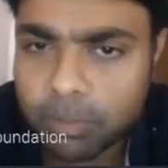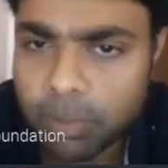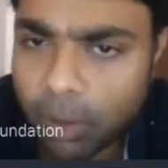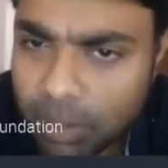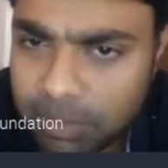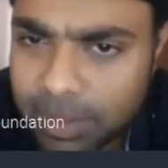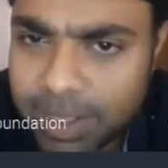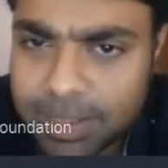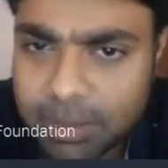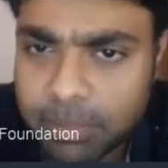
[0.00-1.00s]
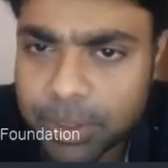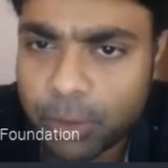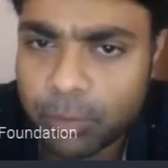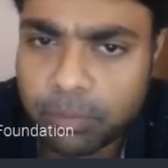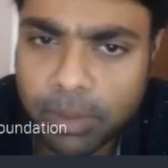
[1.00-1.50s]
So broad money is a
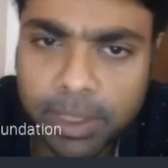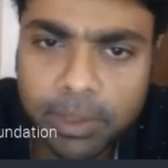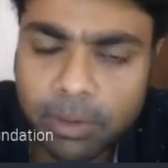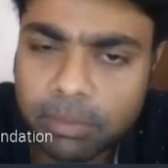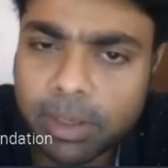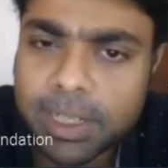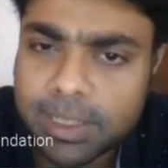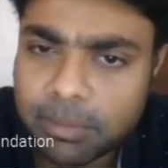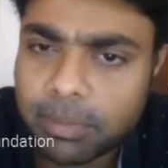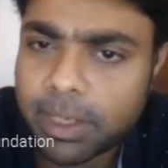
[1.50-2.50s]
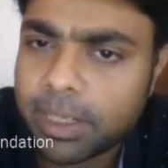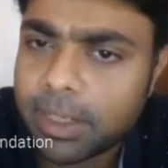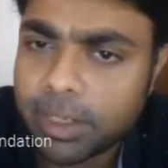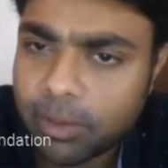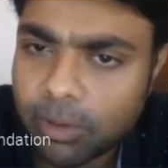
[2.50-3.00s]
measure of money or money
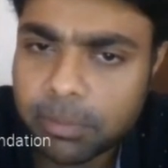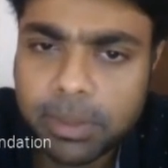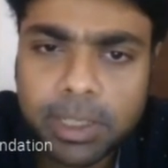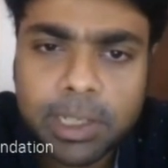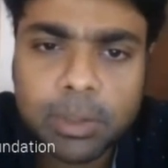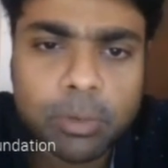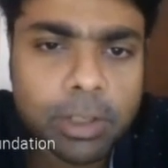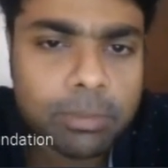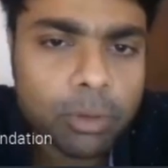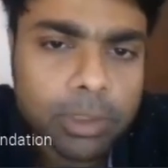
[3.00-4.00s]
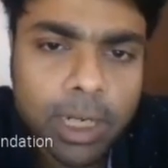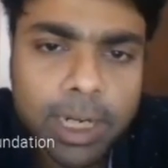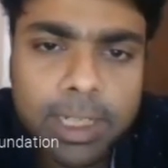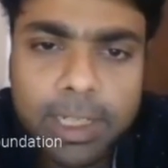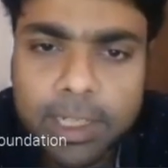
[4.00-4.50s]
supply in an economy, including
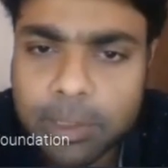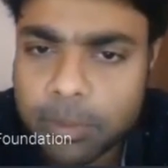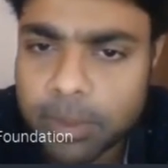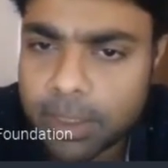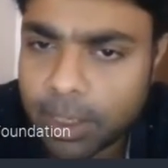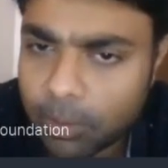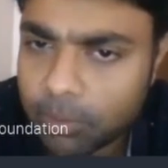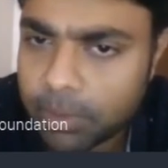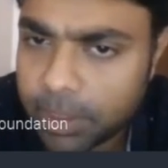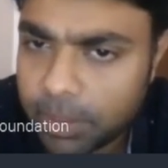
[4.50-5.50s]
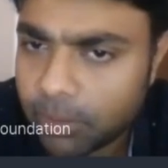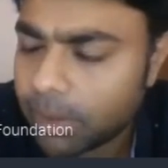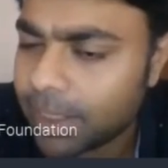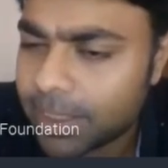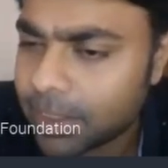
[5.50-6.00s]
both highly liquid narrow
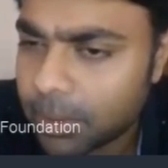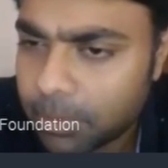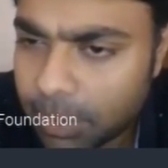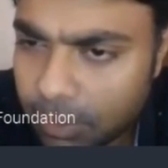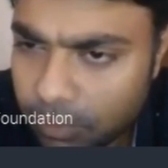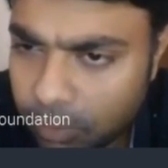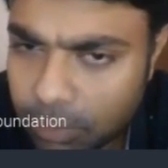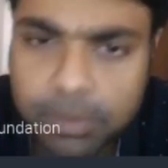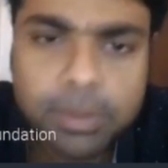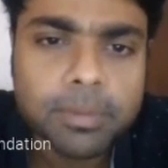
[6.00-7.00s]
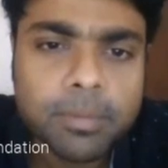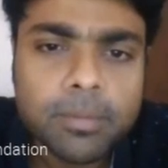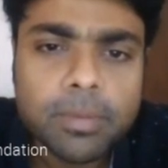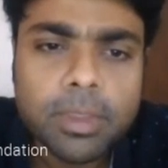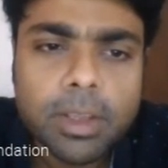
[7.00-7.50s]
money or less liquid
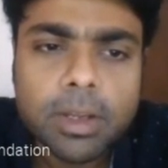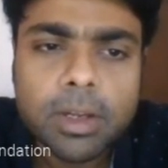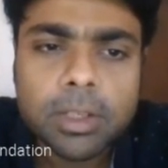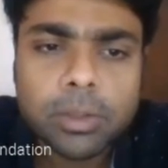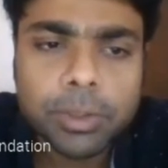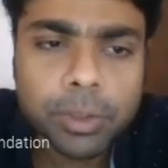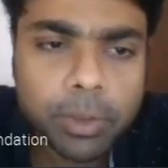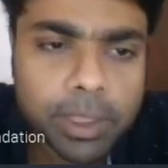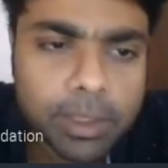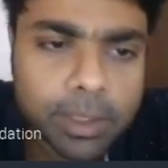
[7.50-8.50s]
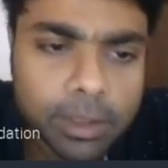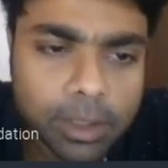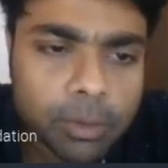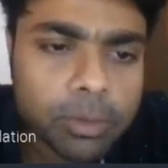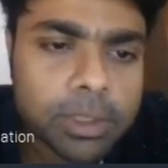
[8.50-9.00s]
forms. So during
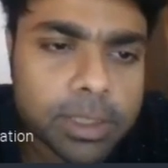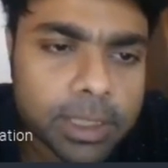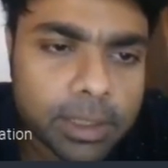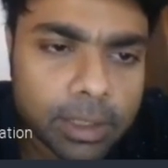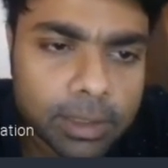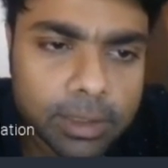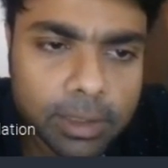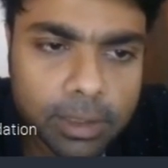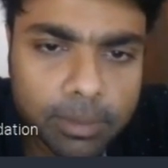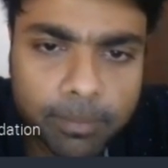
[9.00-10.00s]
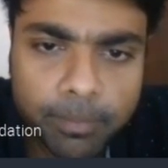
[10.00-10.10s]
the year, you would see that